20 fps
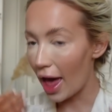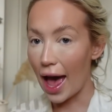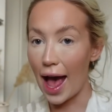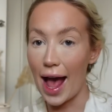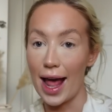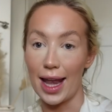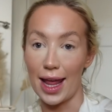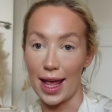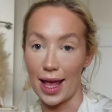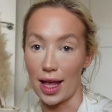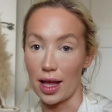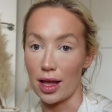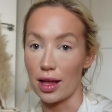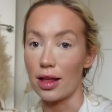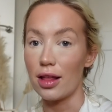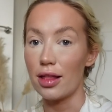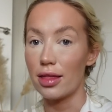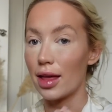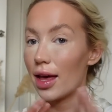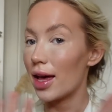
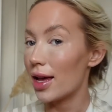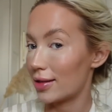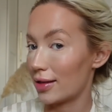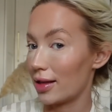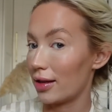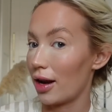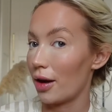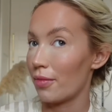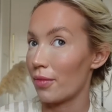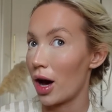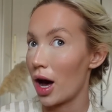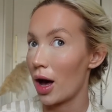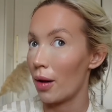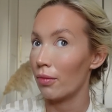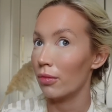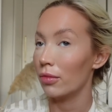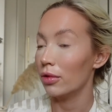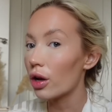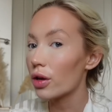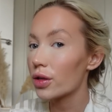Ellie that isn't a
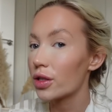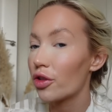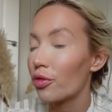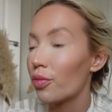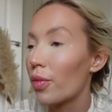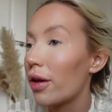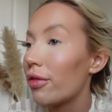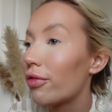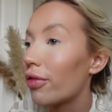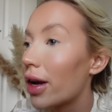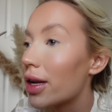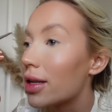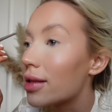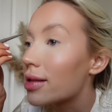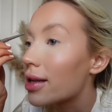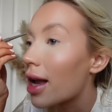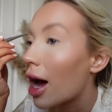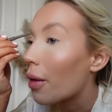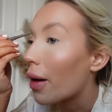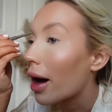mum. Lots of my
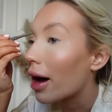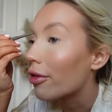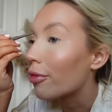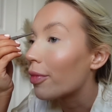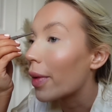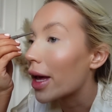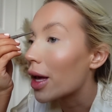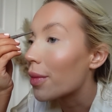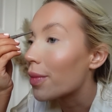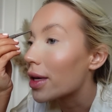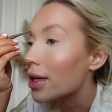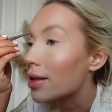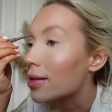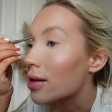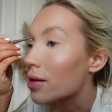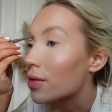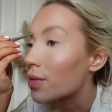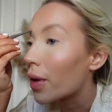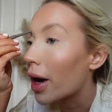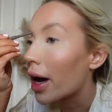friends now have babies
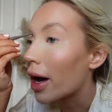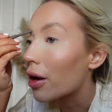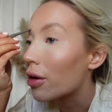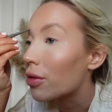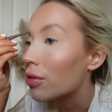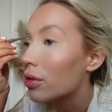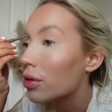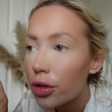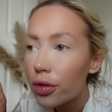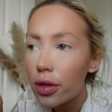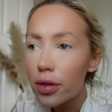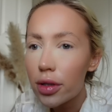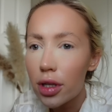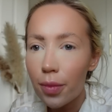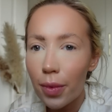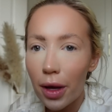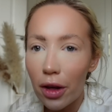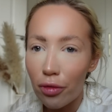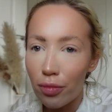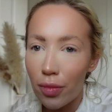as well. So just a
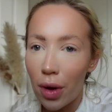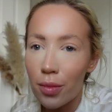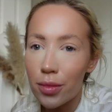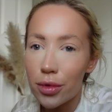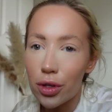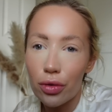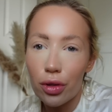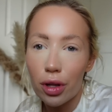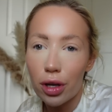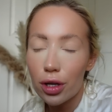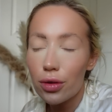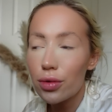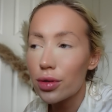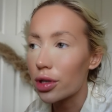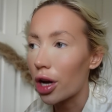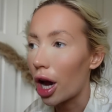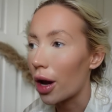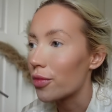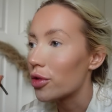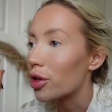bit of mums on the loose
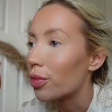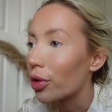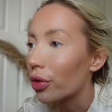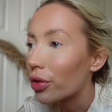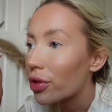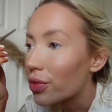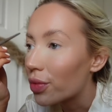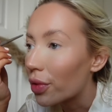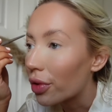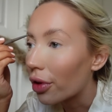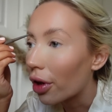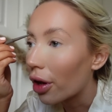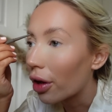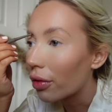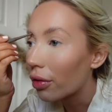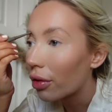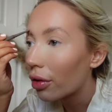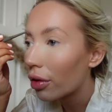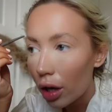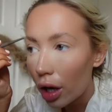time, to be honest with
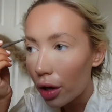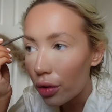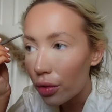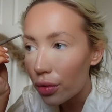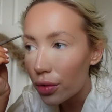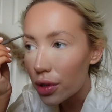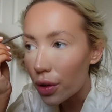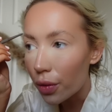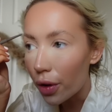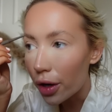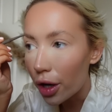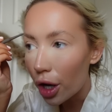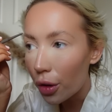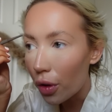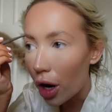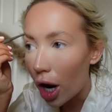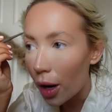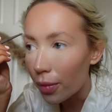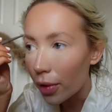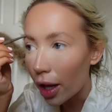you. And also I know
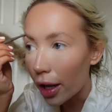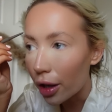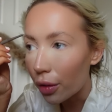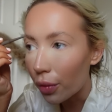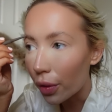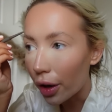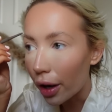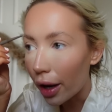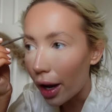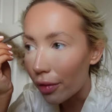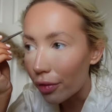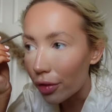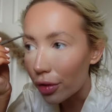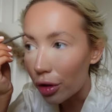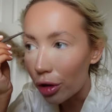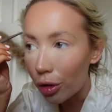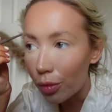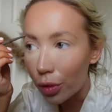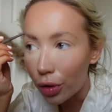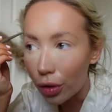what I'm like when I have a
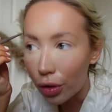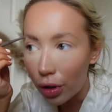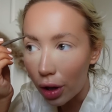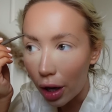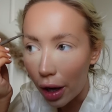newborn.